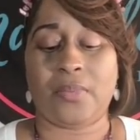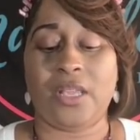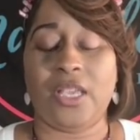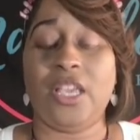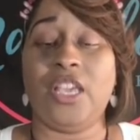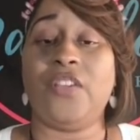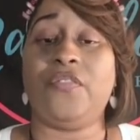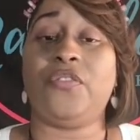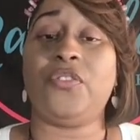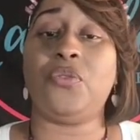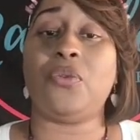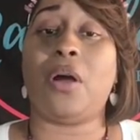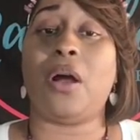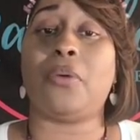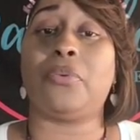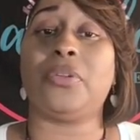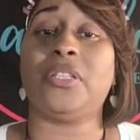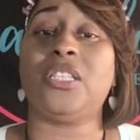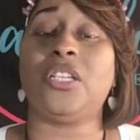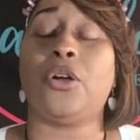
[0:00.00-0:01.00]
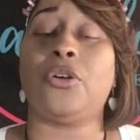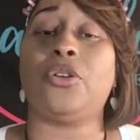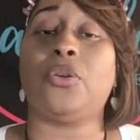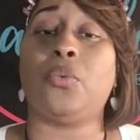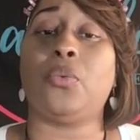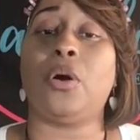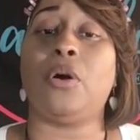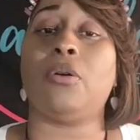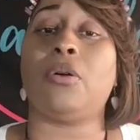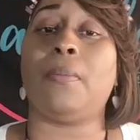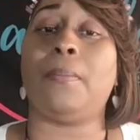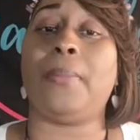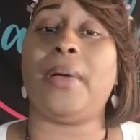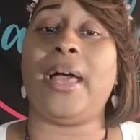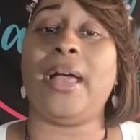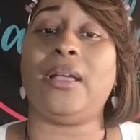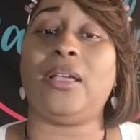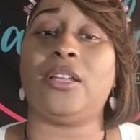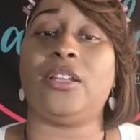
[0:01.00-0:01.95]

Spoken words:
If you are returning, welcome back.